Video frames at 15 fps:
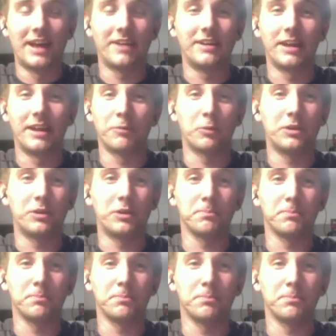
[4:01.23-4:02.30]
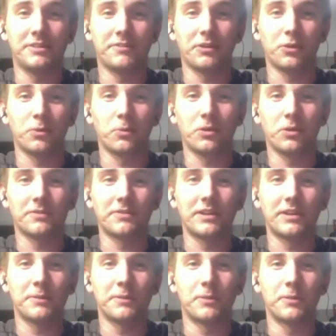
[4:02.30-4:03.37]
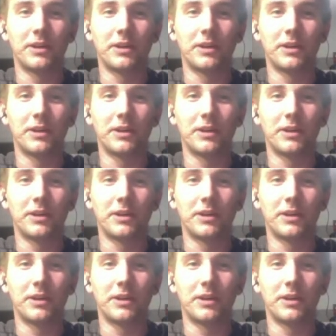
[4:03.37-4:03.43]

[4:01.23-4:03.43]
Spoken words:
it wouldn't be difficult work for anyone except for the